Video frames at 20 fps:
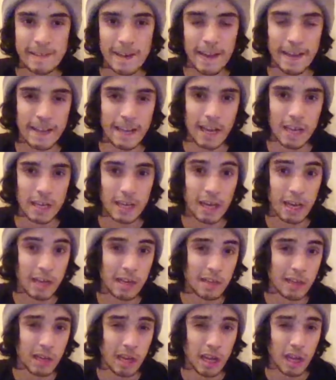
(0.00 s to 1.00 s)
I
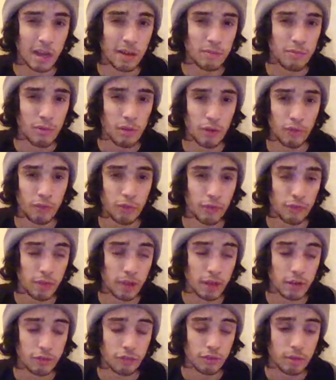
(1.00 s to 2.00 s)
can't have
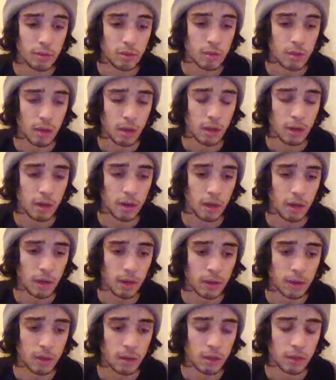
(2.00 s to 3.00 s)
self-reflections, and
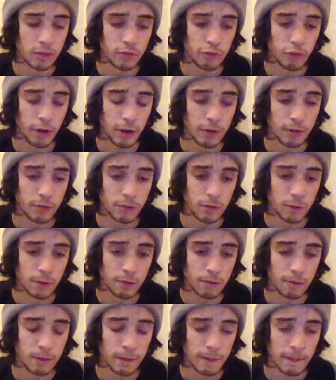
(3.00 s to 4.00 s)
I try
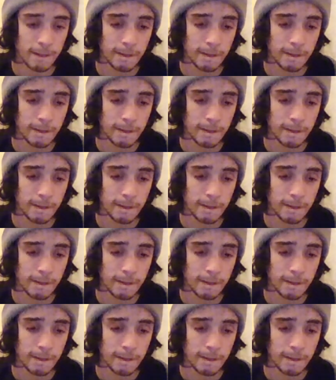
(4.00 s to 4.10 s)
to